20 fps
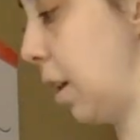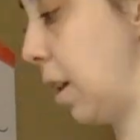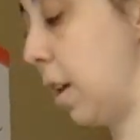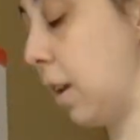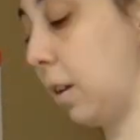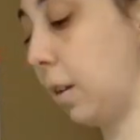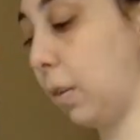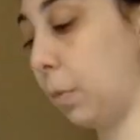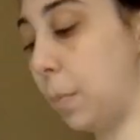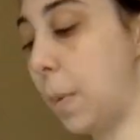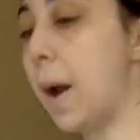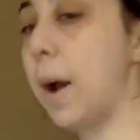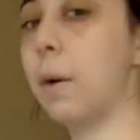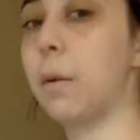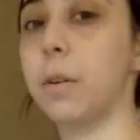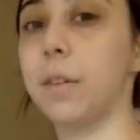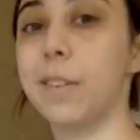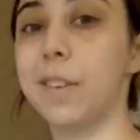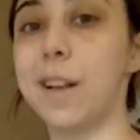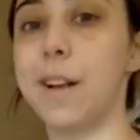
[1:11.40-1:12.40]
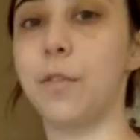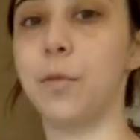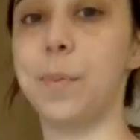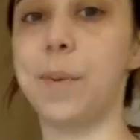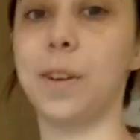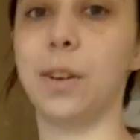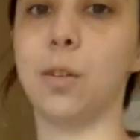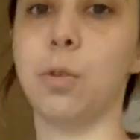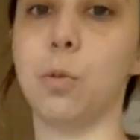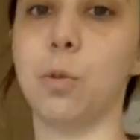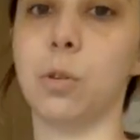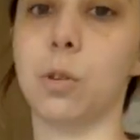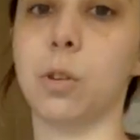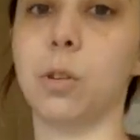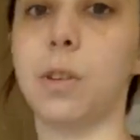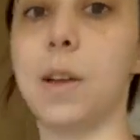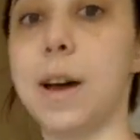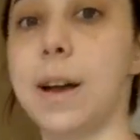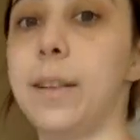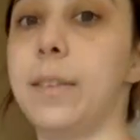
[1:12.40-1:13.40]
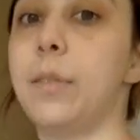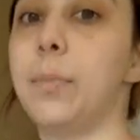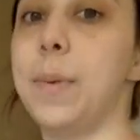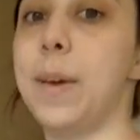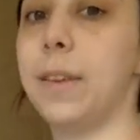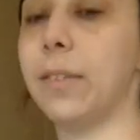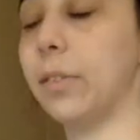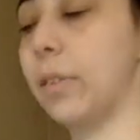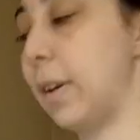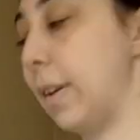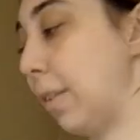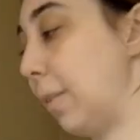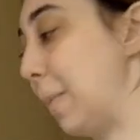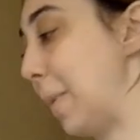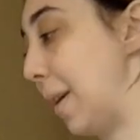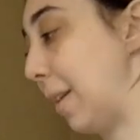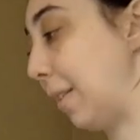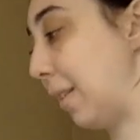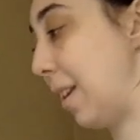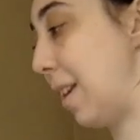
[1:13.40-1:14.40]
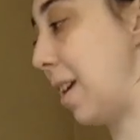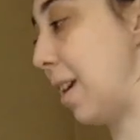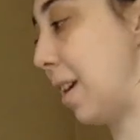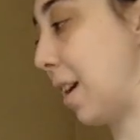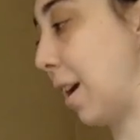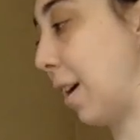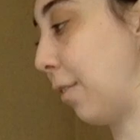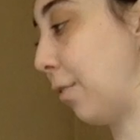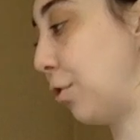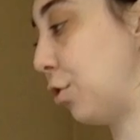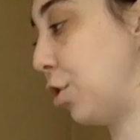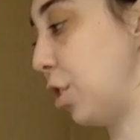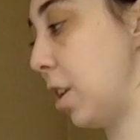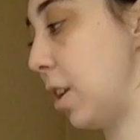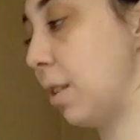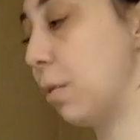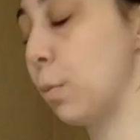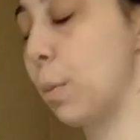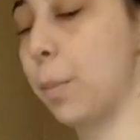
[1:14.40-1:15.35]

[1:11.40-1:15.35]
it goes backwards in alphabetical order, line, space, E, F, G.